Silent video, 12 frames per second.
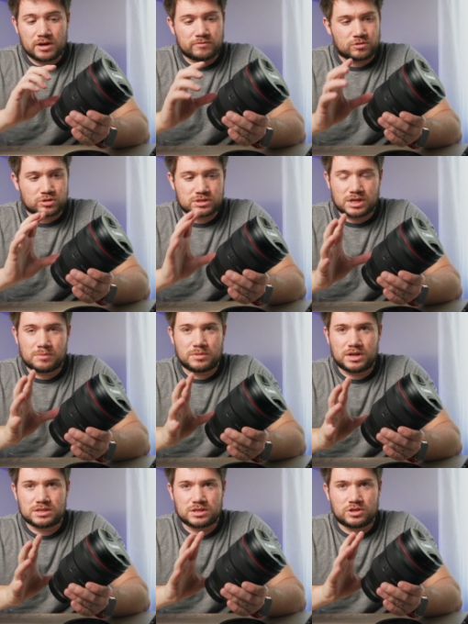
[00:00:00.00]
For some
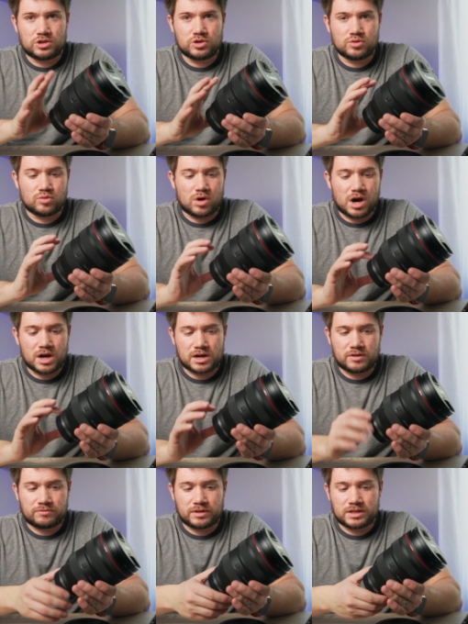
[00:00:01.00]
reason, new
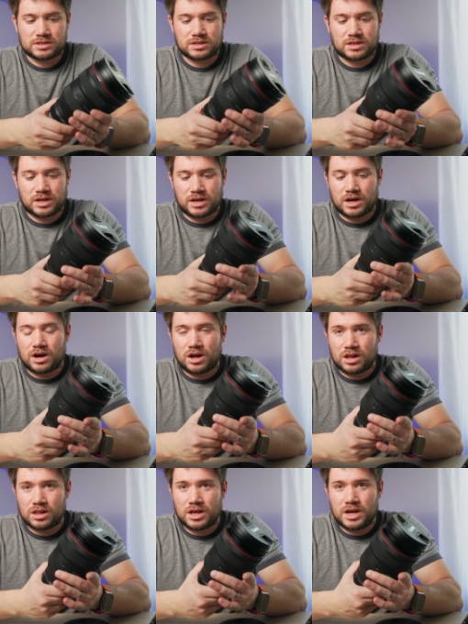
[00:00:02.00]
RF lenses, they
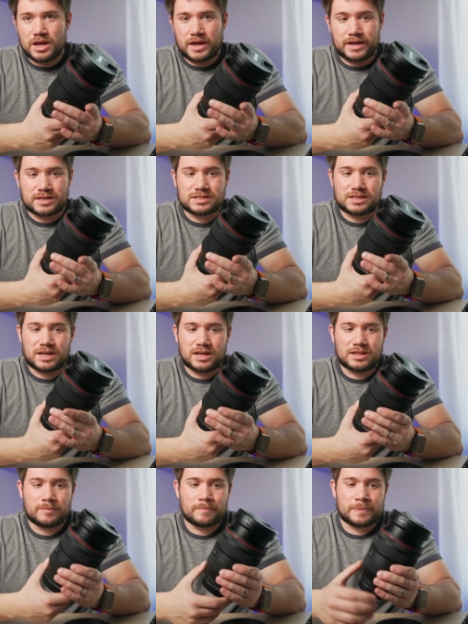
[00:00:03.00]
all
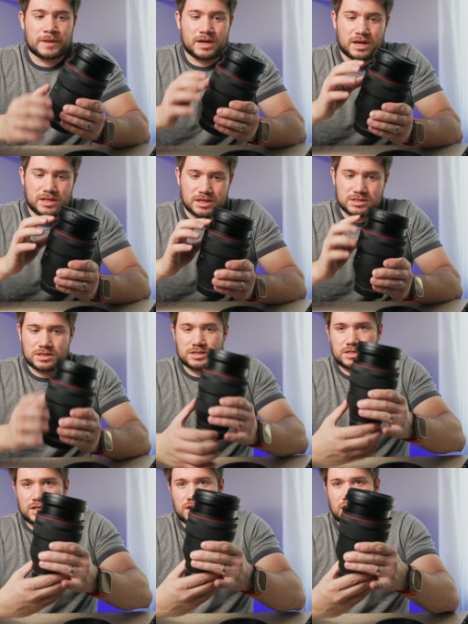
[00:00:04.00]
extend. It doesn't
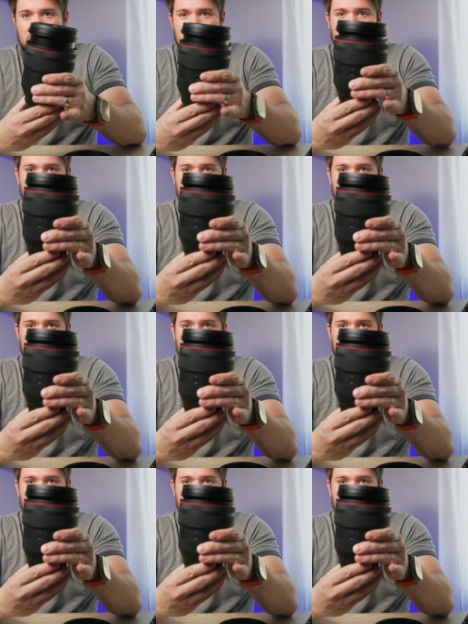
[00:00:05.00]
extend a lot,